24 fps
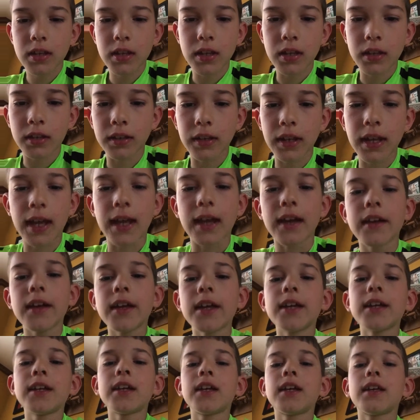And yeah,
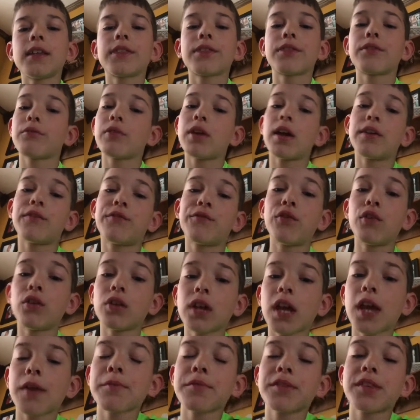we had four
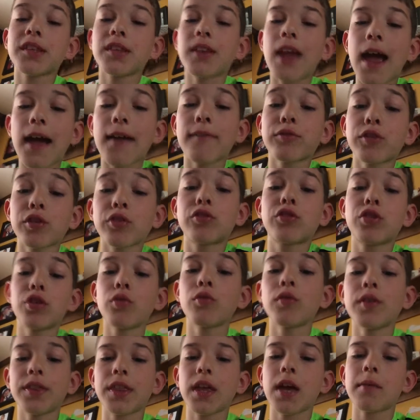games, and after
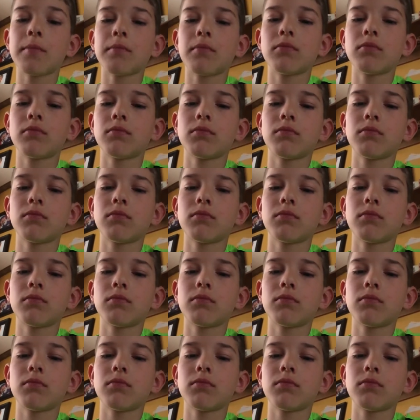two of them,